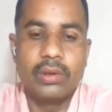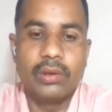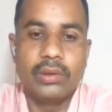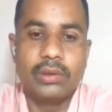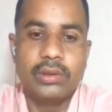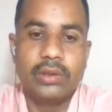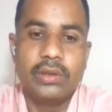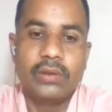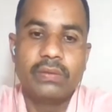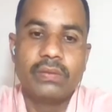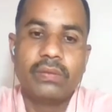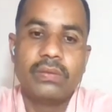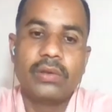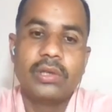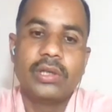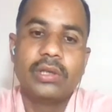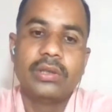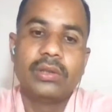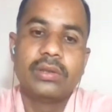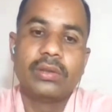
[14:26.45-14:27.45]

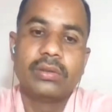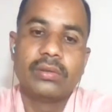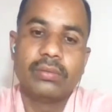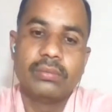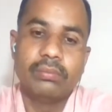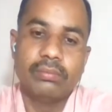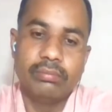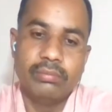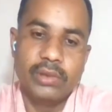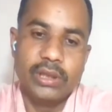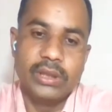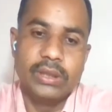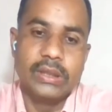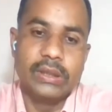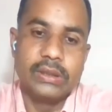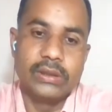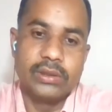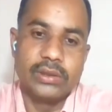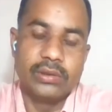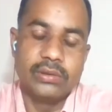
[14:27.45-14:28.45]
different
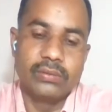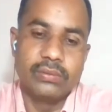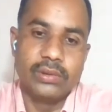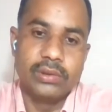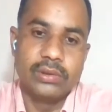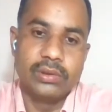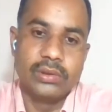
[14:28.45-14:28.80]
meanings even.